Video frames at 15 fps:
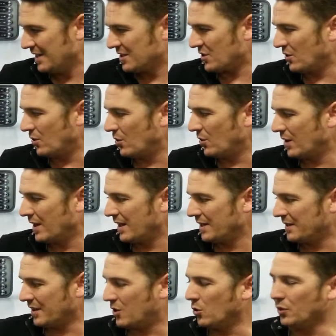So
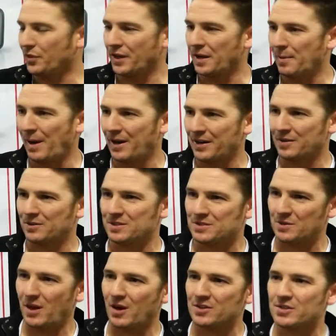the cool thing about it
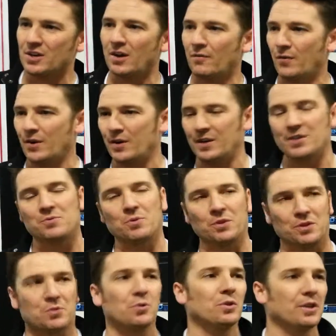is our software is
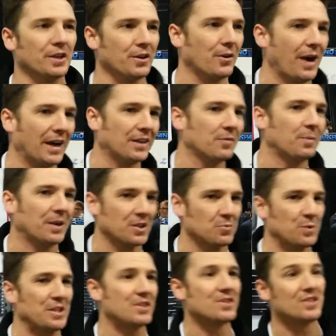really truly interactive
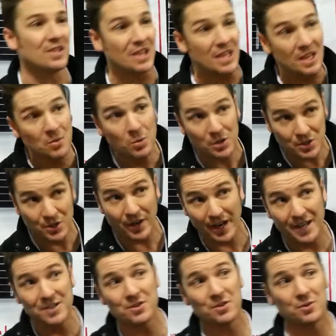because we see what your
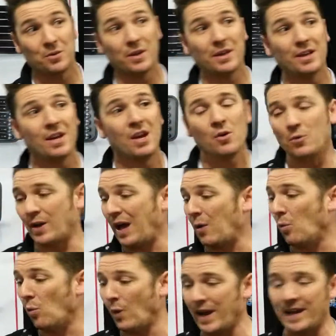hands are doing. We're not
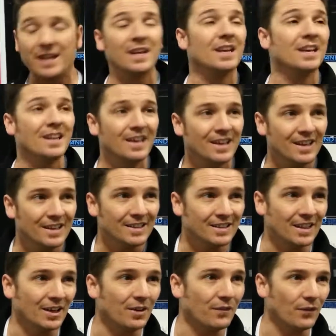waiting,
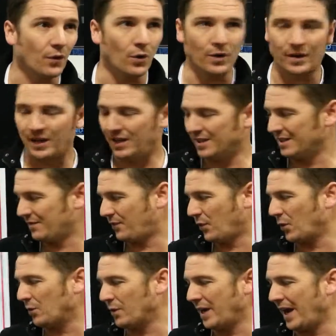
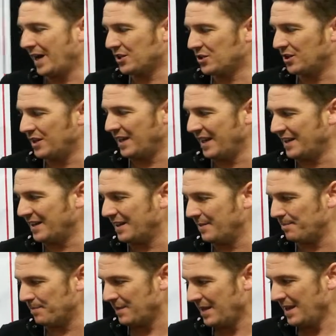for a reaction. And
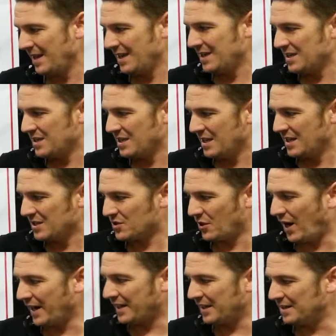so
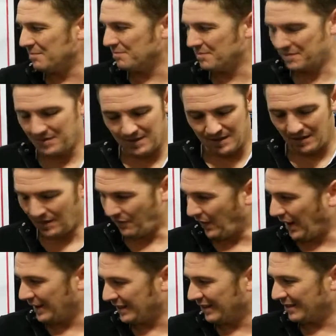I can, if I